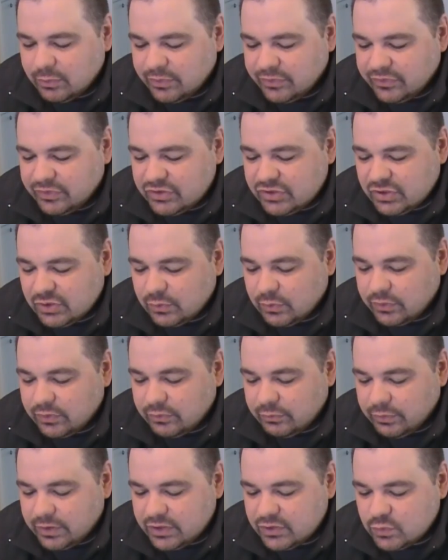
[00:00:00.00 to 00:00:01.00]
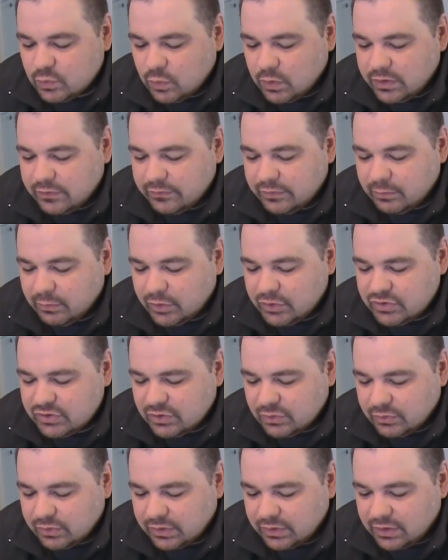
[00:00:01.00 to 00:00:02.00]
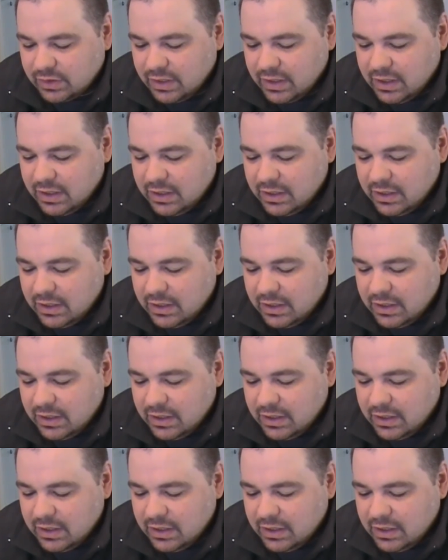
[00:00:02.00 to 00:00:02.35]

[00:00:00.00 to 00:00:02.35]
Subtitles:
positioned within range 1 of the burst token.